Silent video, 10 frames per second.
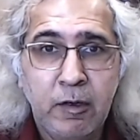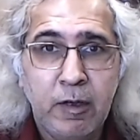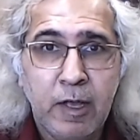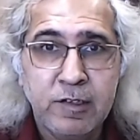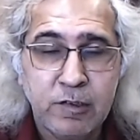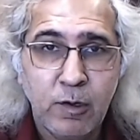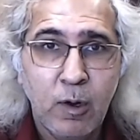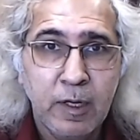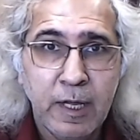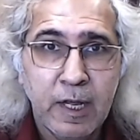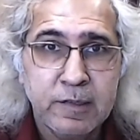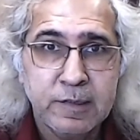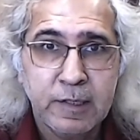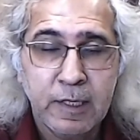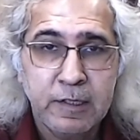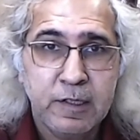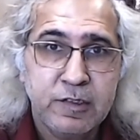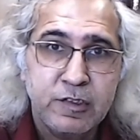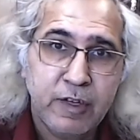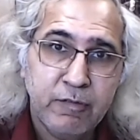as long as it is
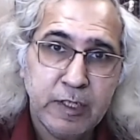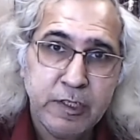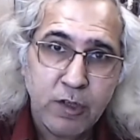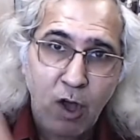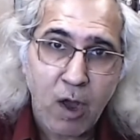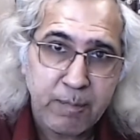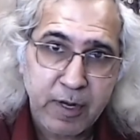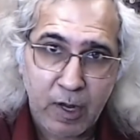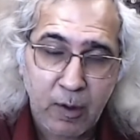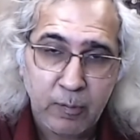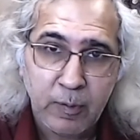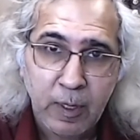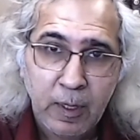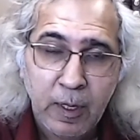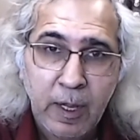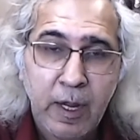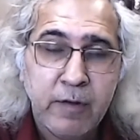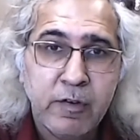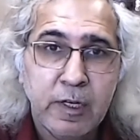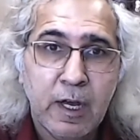driven top down and
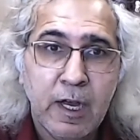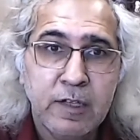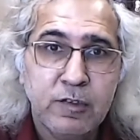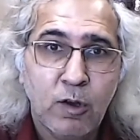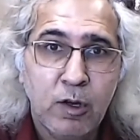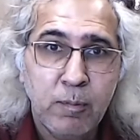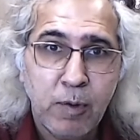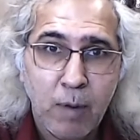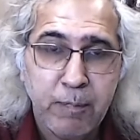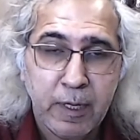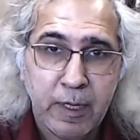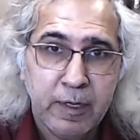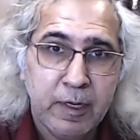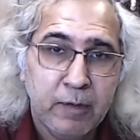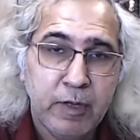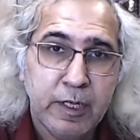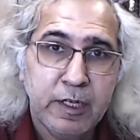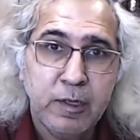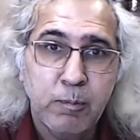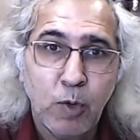relies on propaganda where
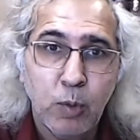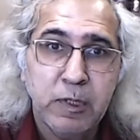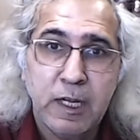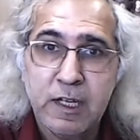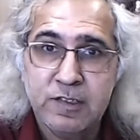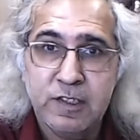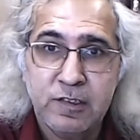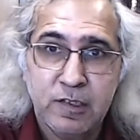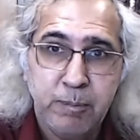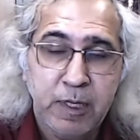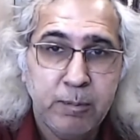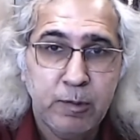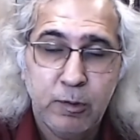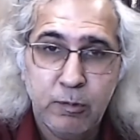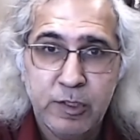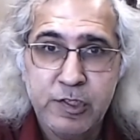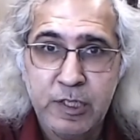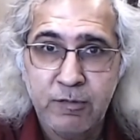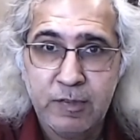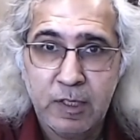it mobilizes the people to
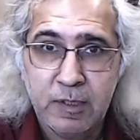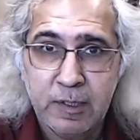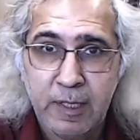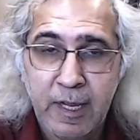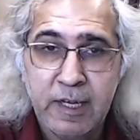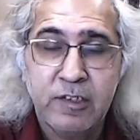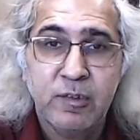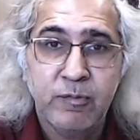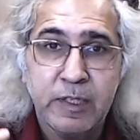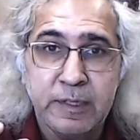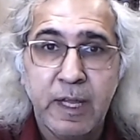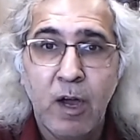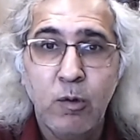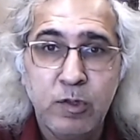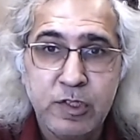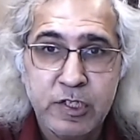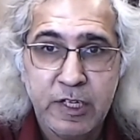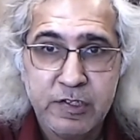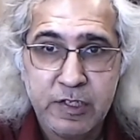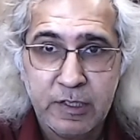achieve certain ends without
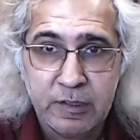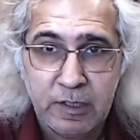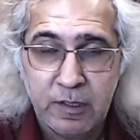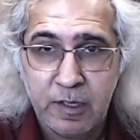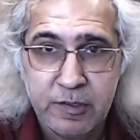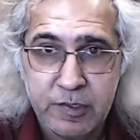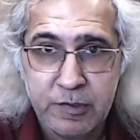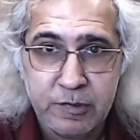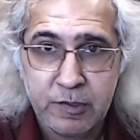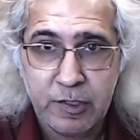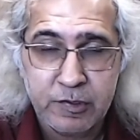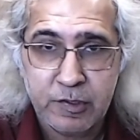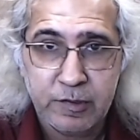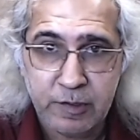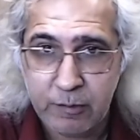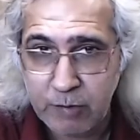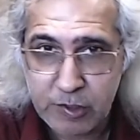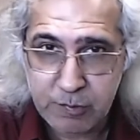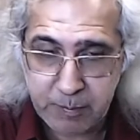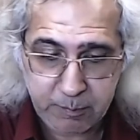changing the larger structures in
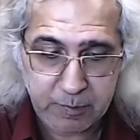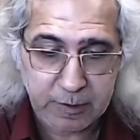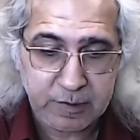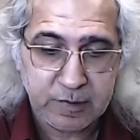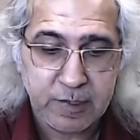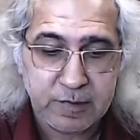which people exist.